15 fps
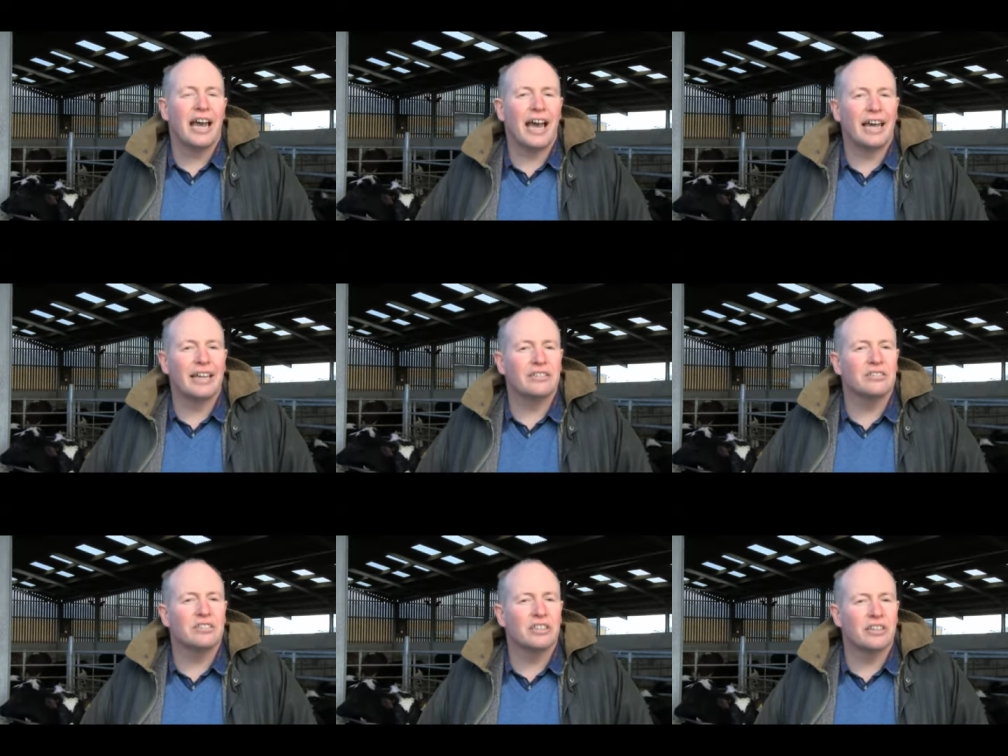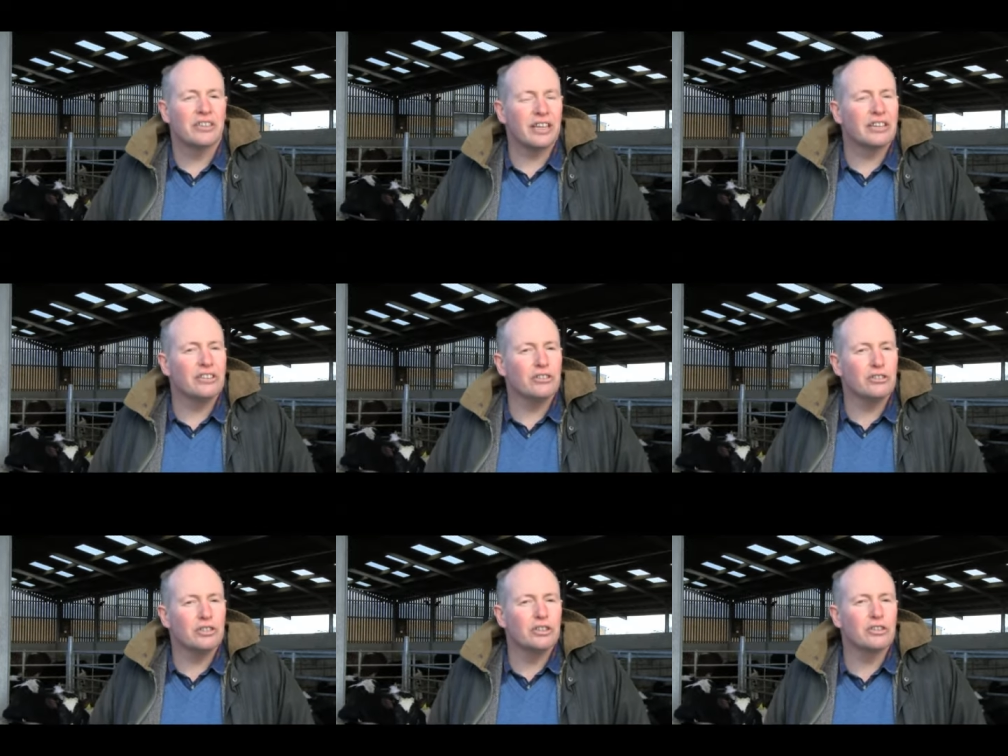and
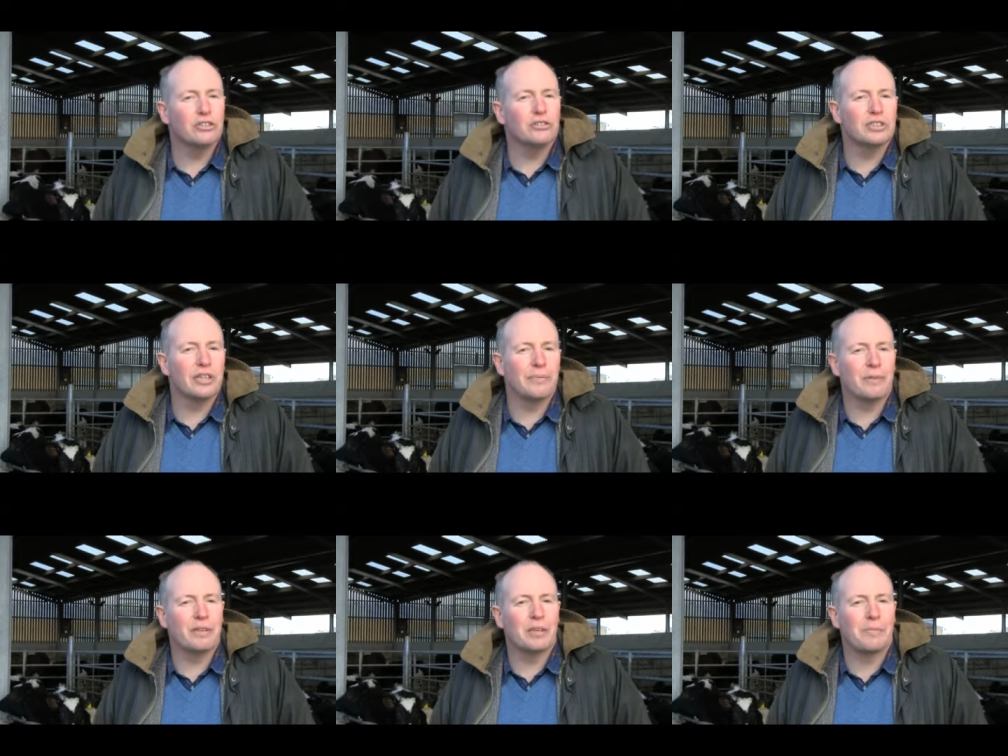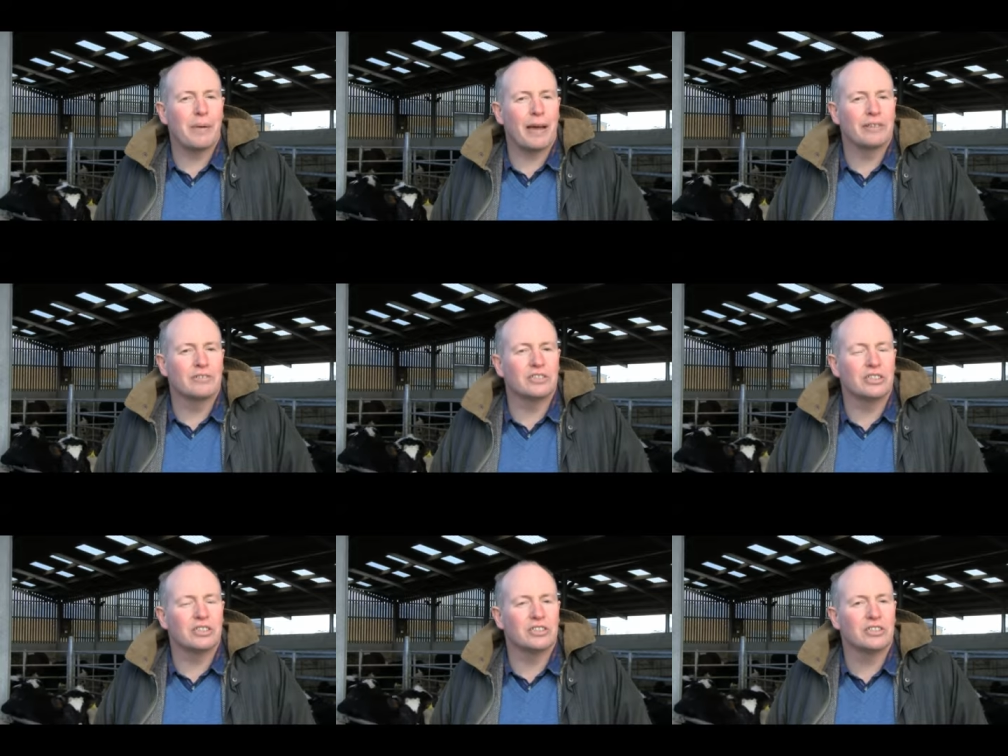then you can do something
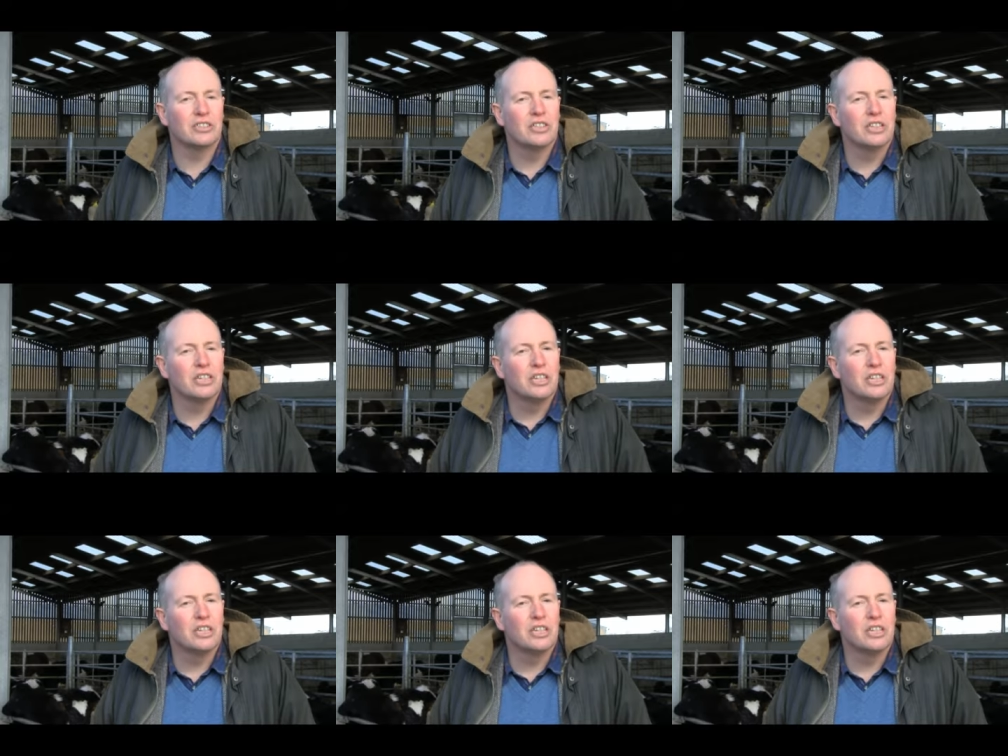about it.